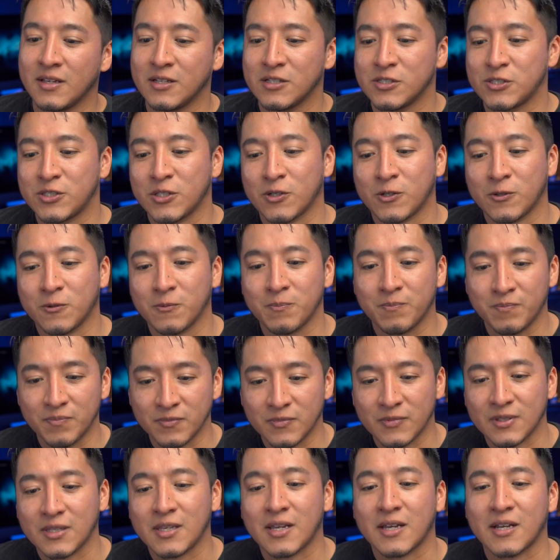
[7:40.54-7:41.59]
So
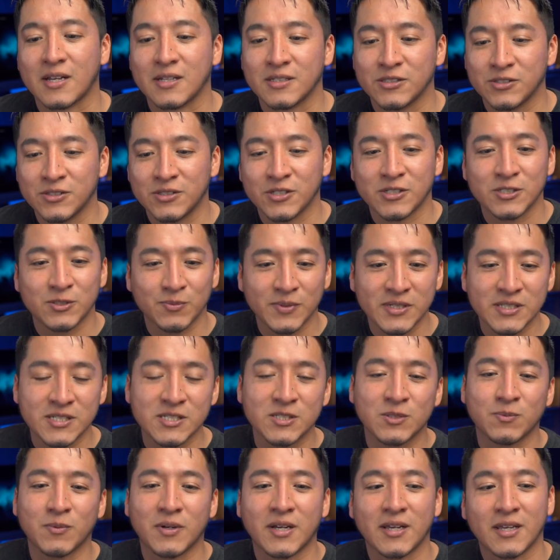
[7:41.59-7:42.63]
yeah, there's
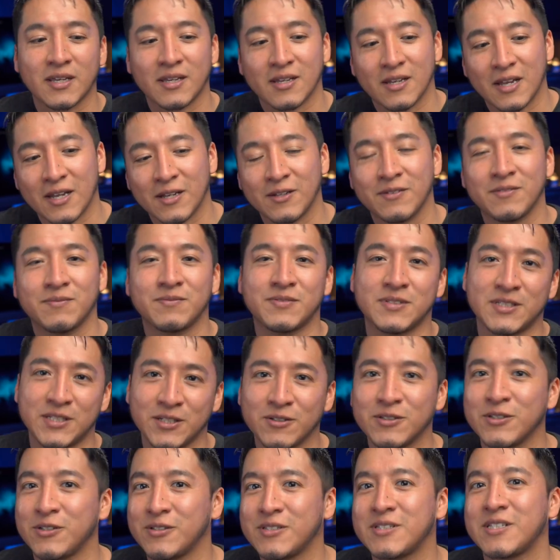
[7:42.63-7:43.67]
reasons why I
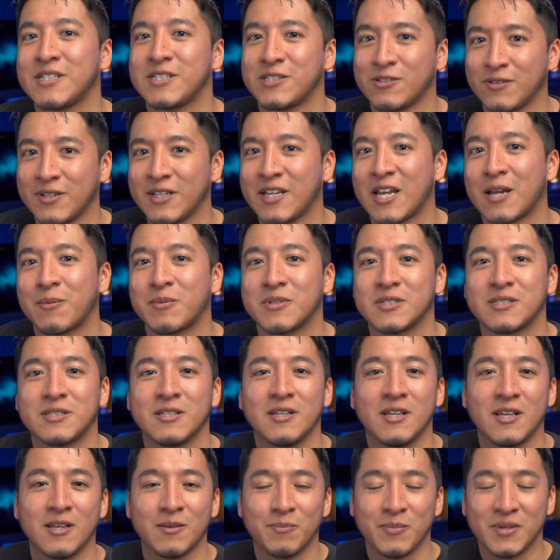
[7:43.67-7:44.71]
still use these Sony cameras,
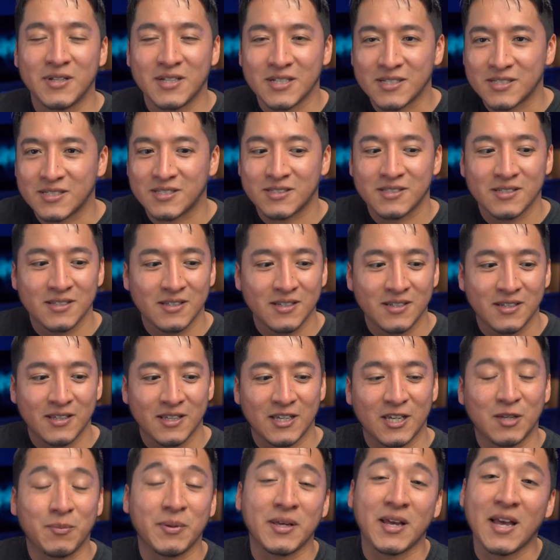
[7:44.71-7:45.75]
because
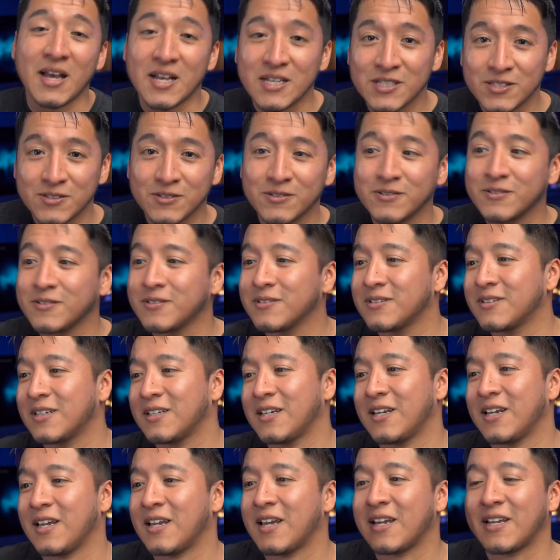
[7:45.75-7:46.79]
it'd be a hassle
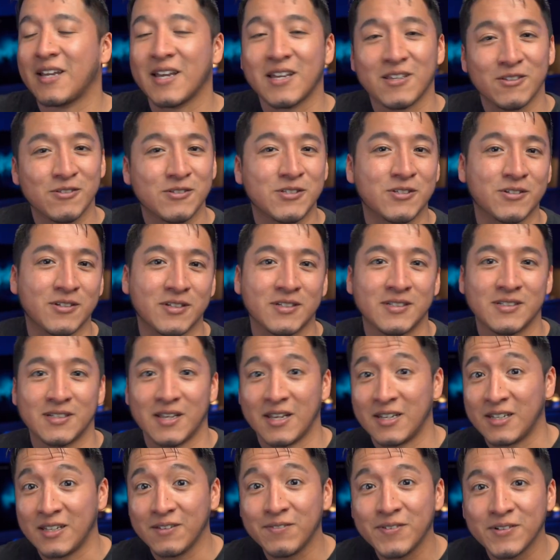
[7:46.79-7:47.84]
and I can't use certain
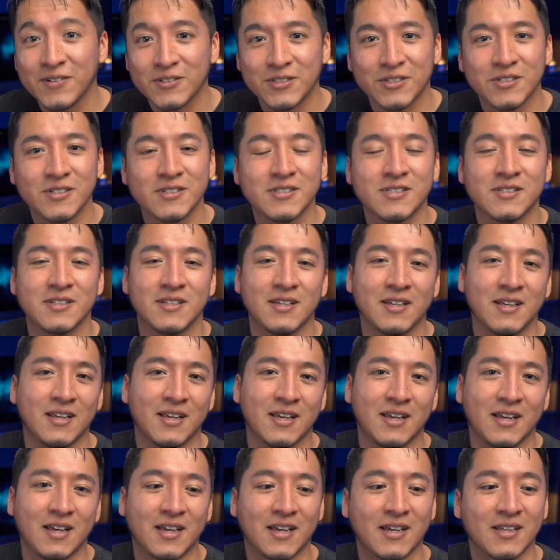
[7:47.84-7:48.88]
N D filters,
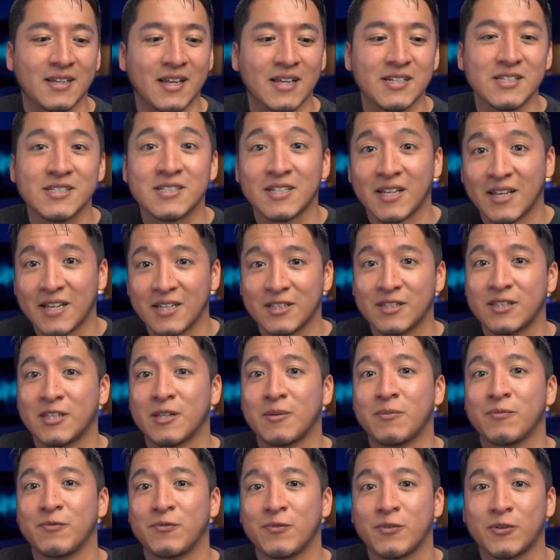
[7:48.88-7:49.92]
and I just like
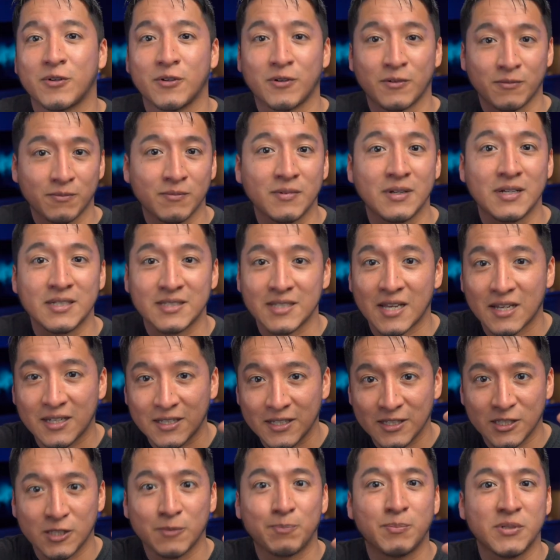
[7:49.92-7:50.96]
them for
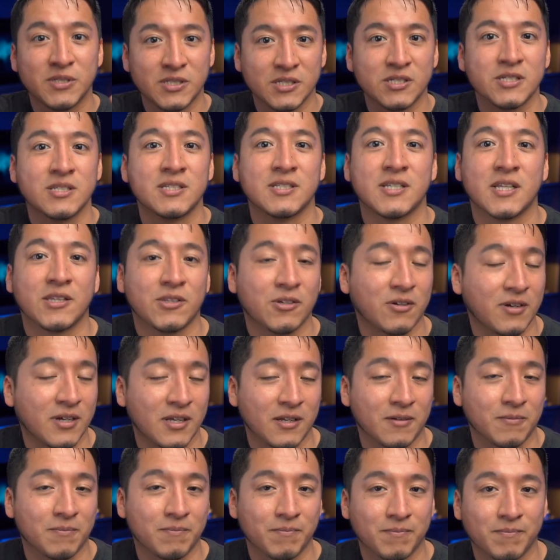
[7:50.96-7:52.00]
exactly the positions that they're
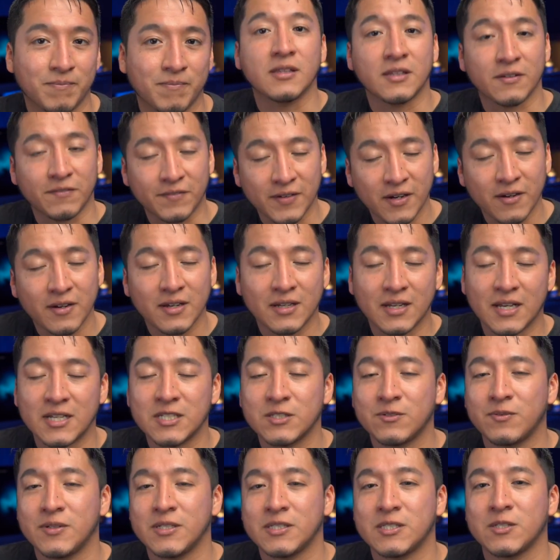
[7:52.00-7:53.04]
in. The very
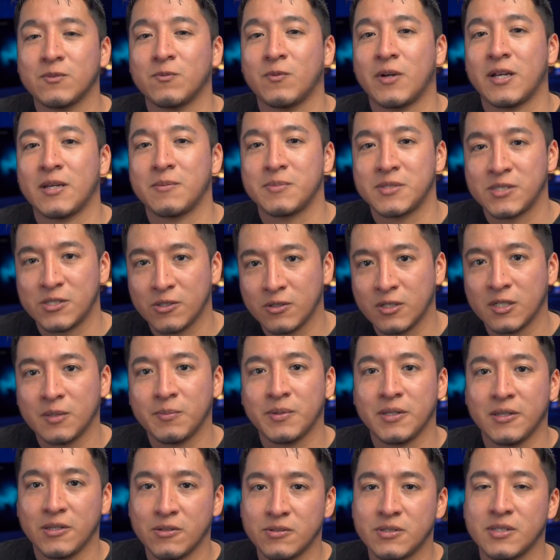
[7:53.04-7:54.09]
last reason why I'm still gonna be
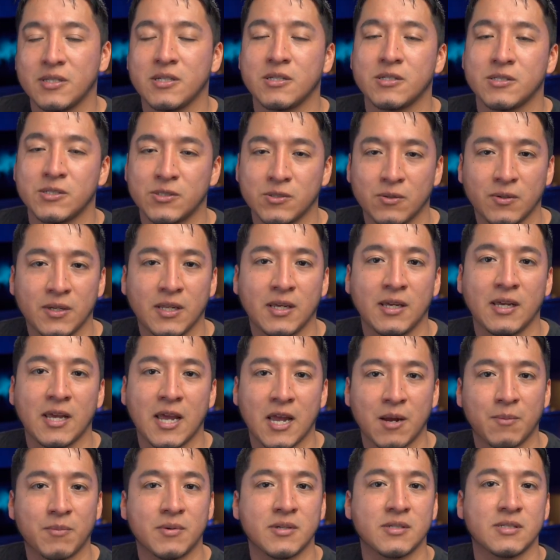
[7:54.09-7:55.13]
using Sony
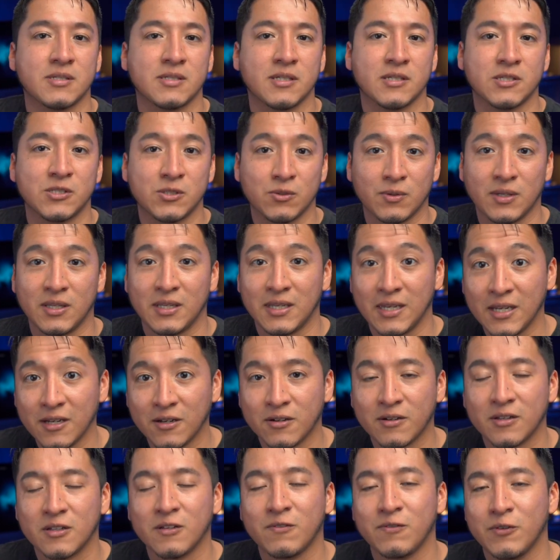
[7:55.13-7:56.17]
cameras and Sony gear
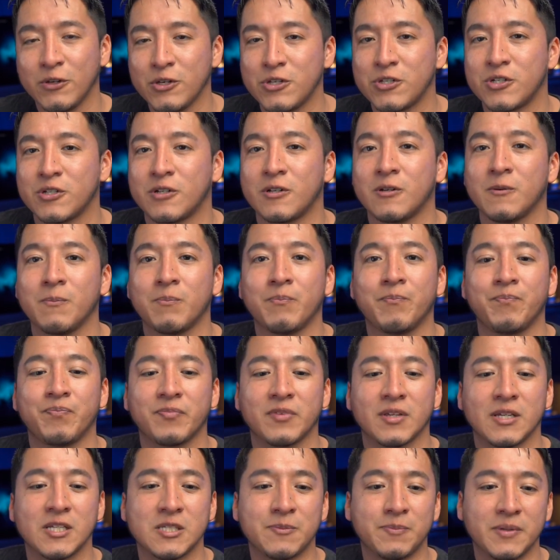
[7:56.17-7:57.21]
in the future
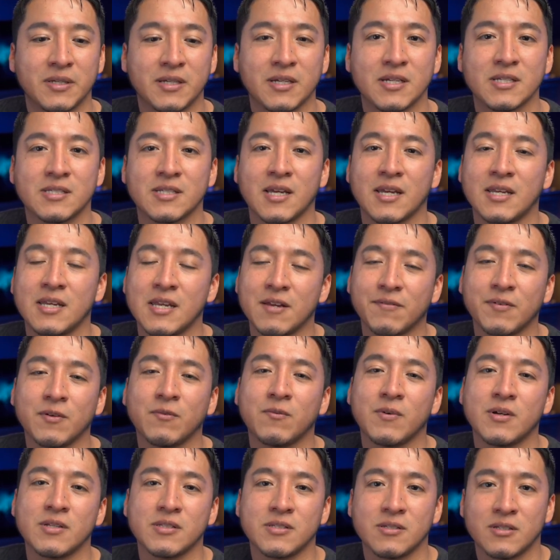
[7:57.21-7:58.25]
is because I never
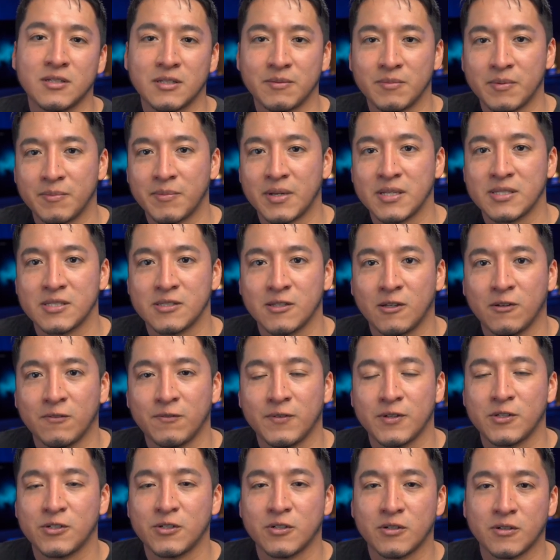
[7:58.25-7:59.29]
want to limit myself
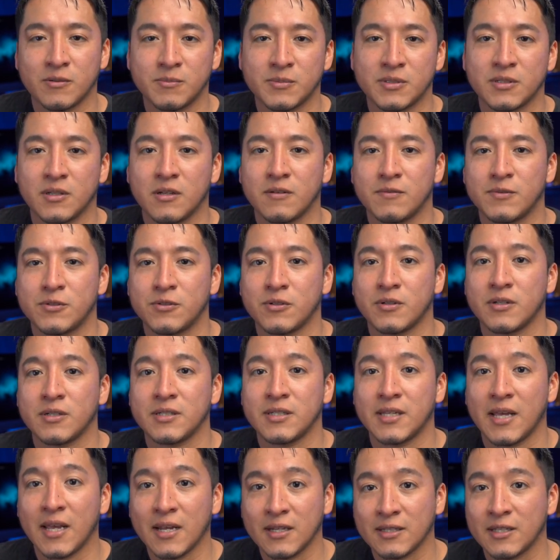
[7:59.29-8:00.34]
in terms of certain
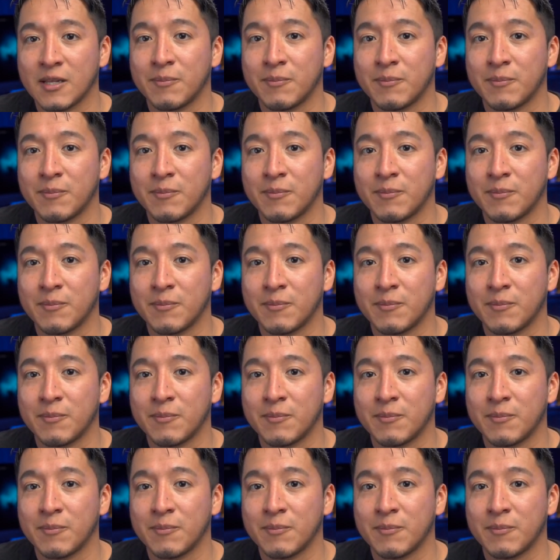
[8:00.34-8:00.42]
tech